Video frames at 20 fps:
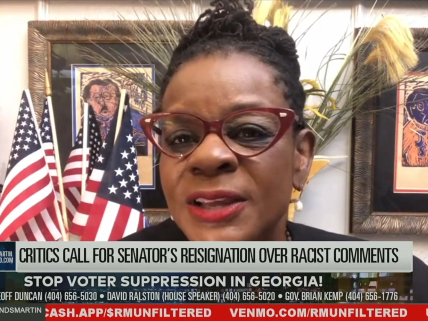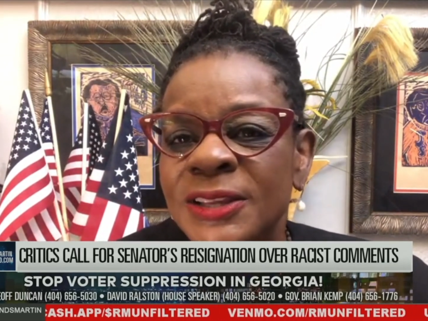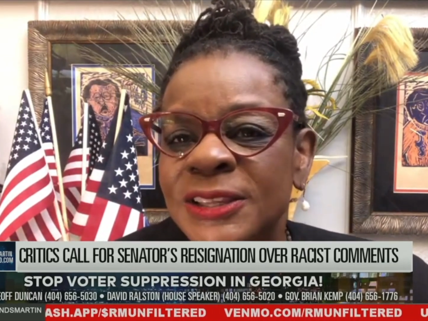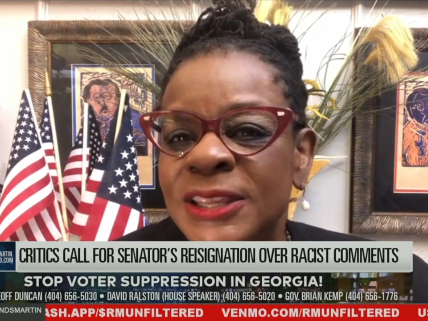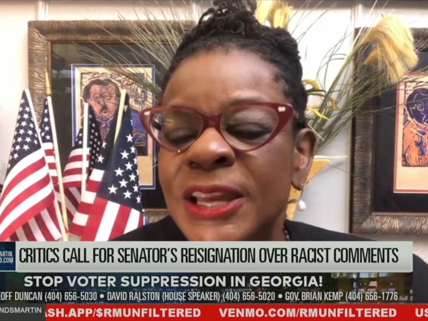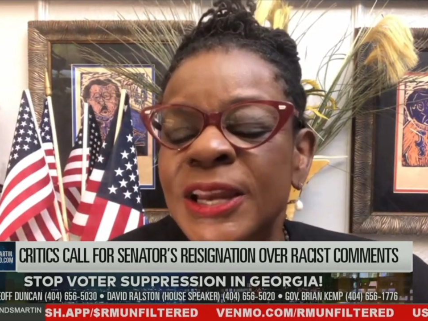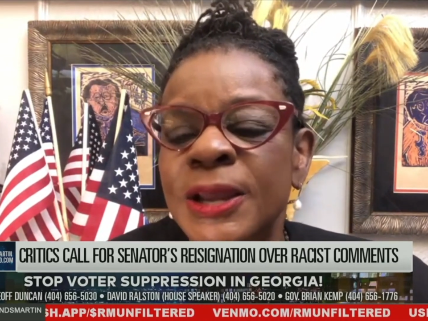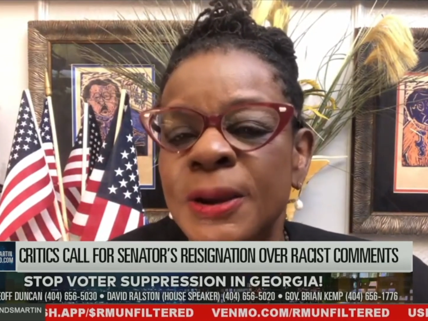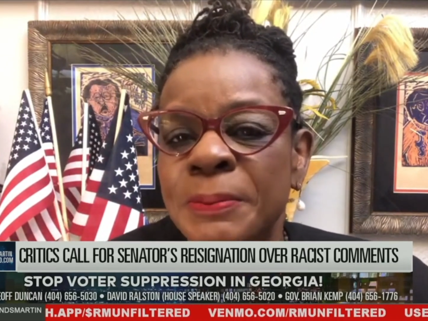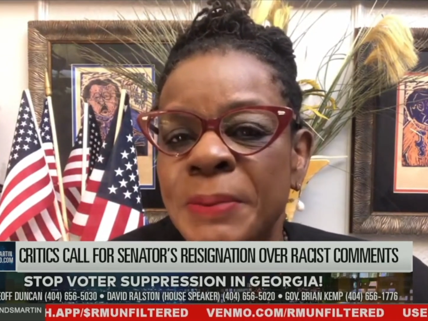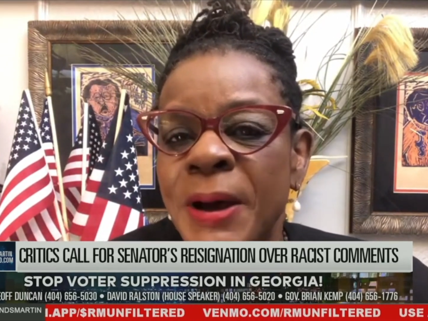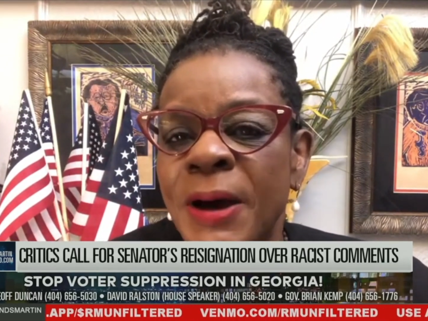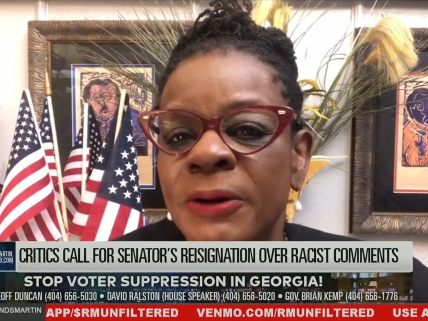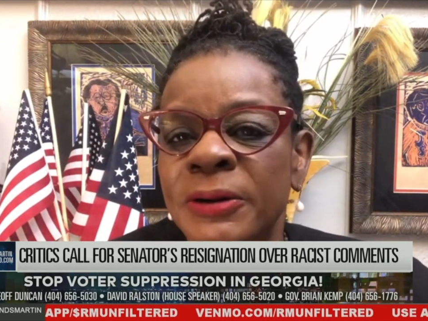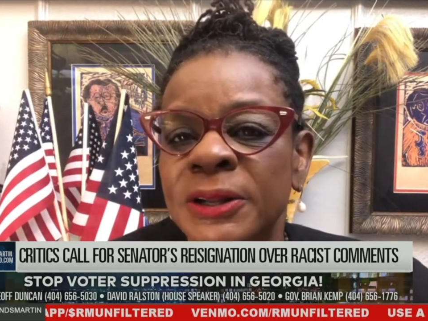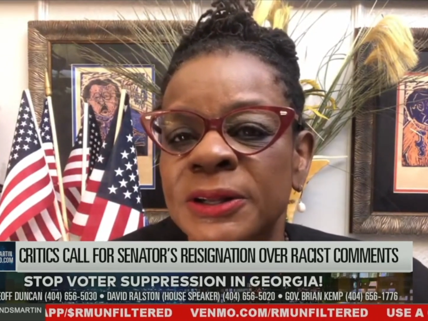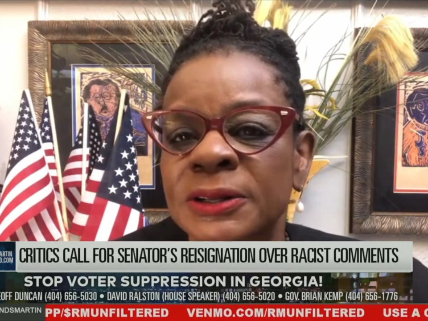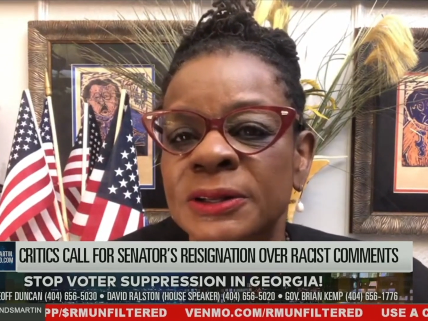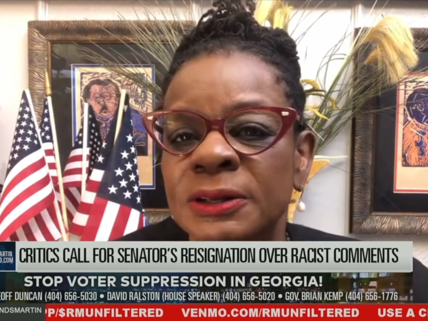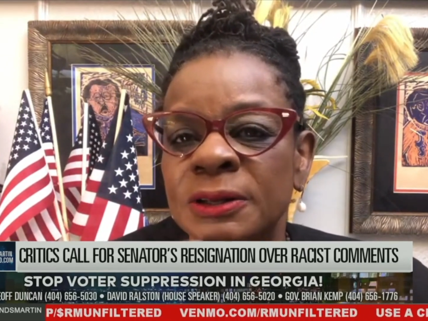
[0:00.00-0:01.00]
Think yeah. about
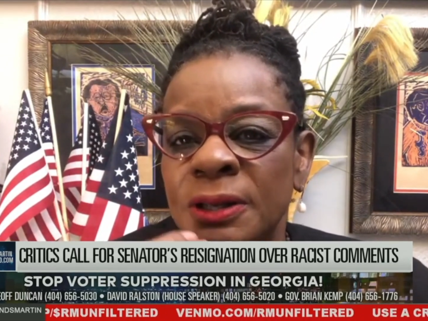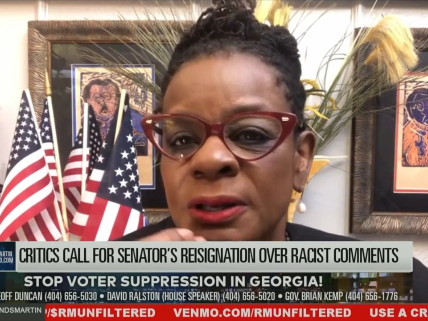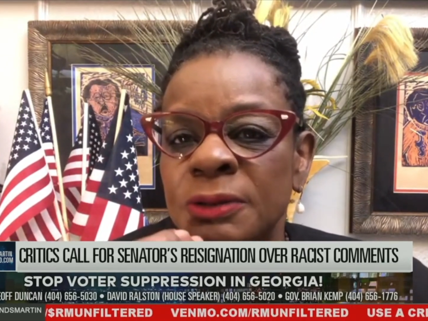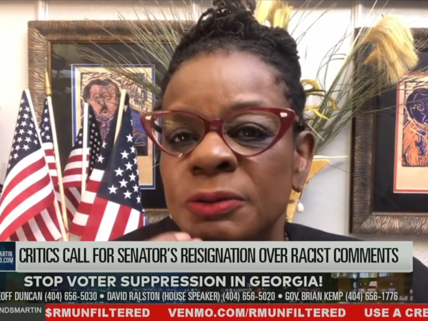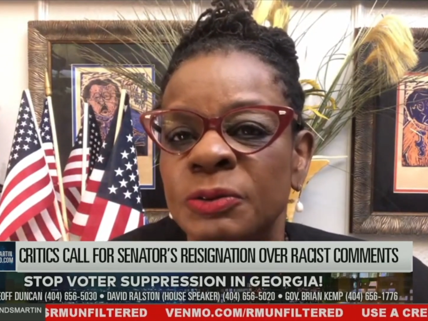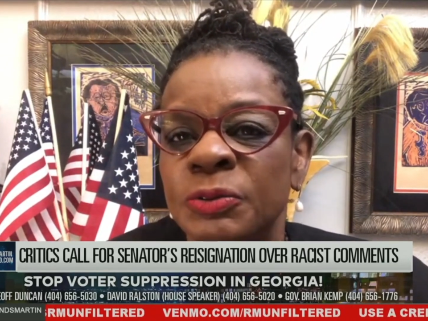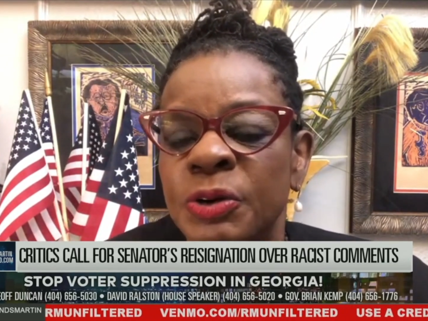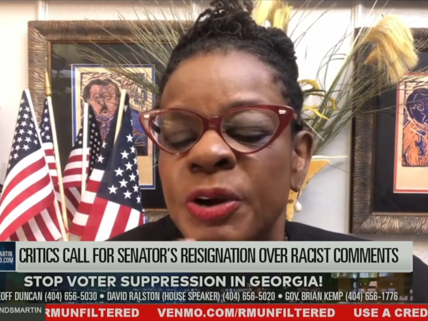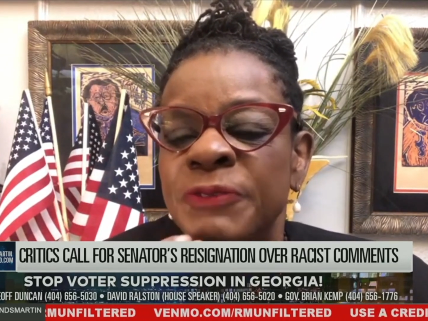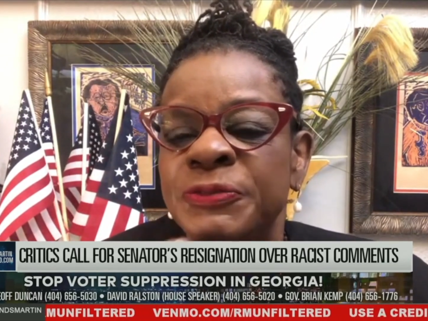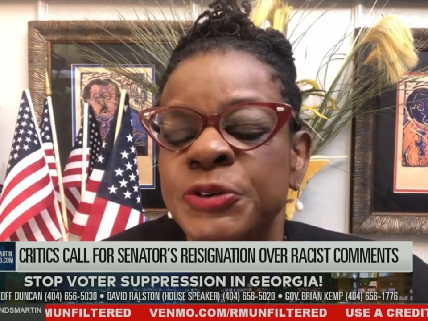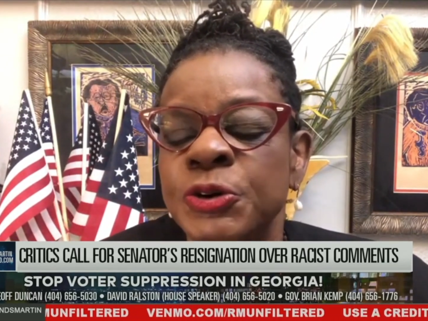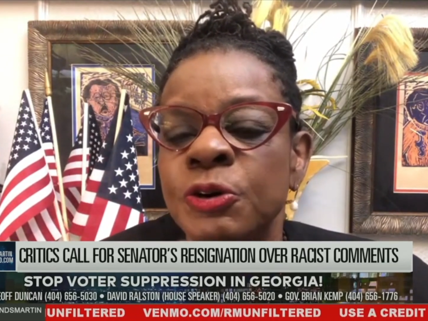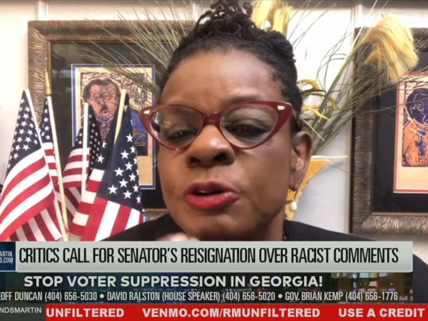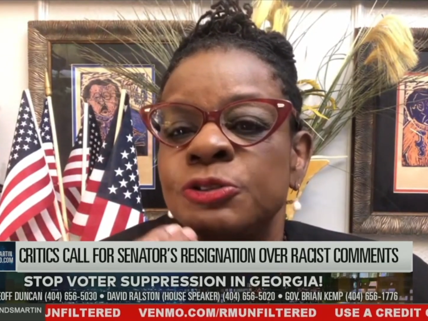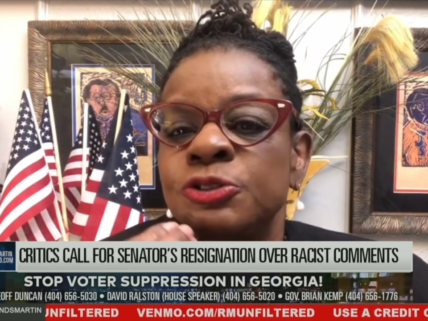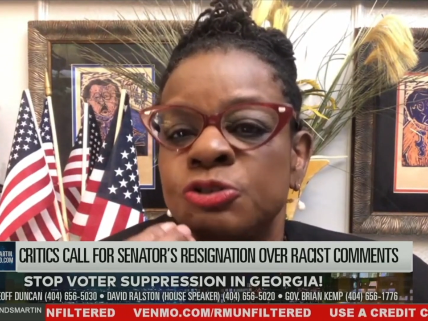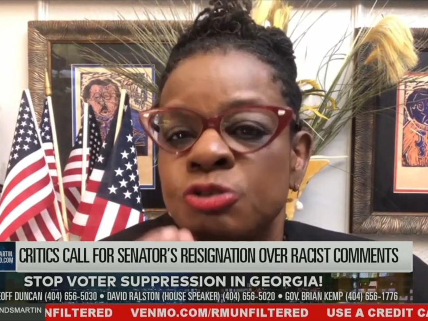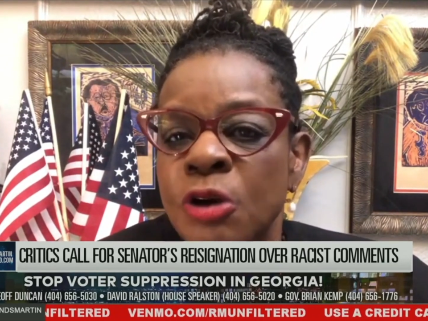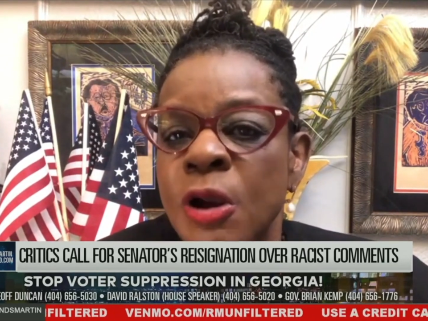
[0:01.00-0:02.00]
it. If you're a
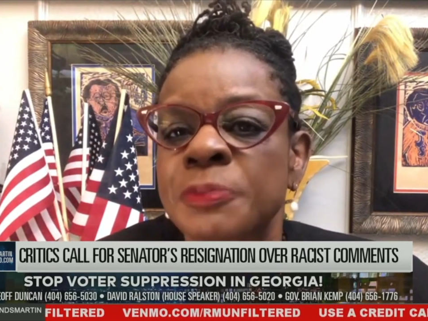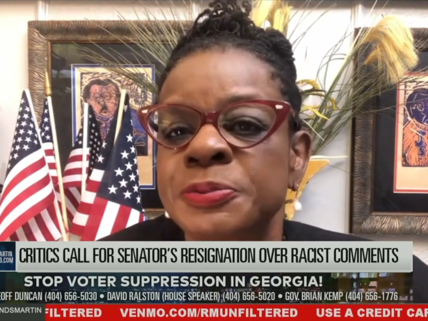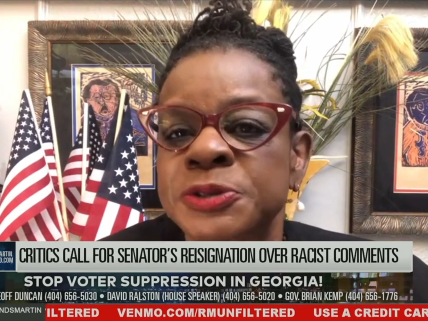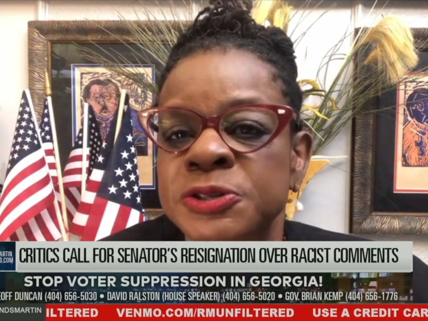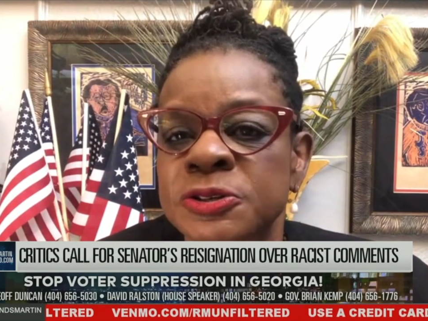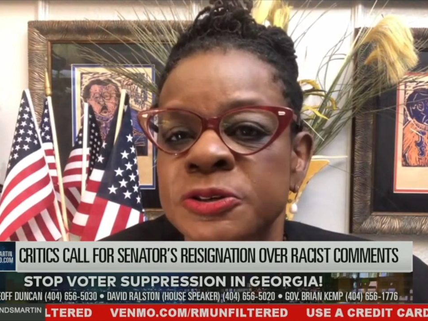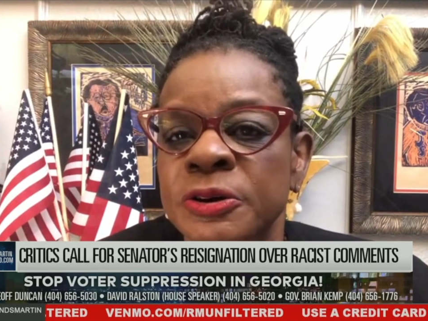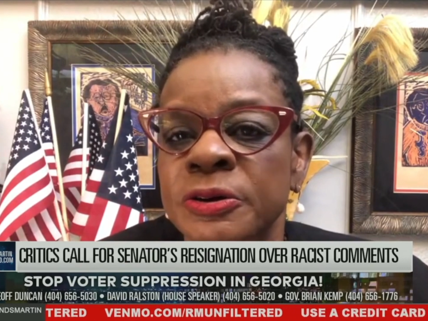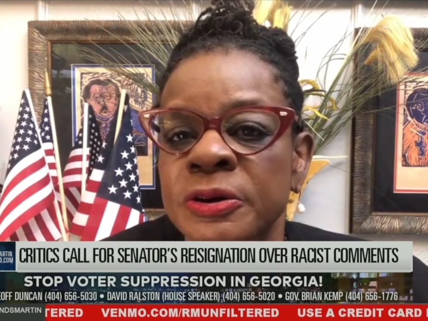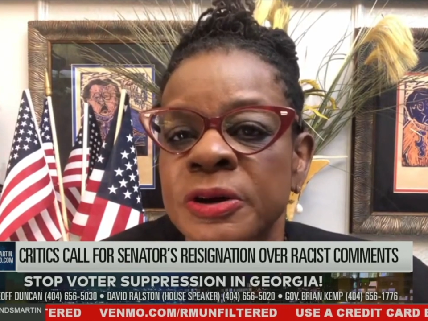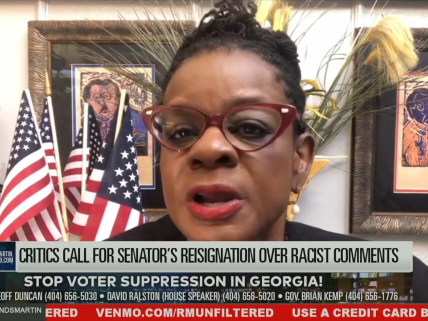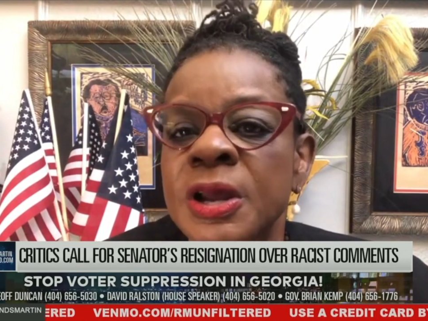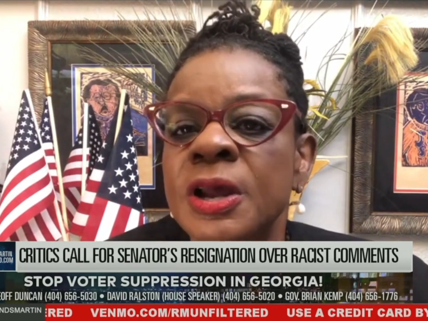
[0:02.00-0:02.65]
Trumpster,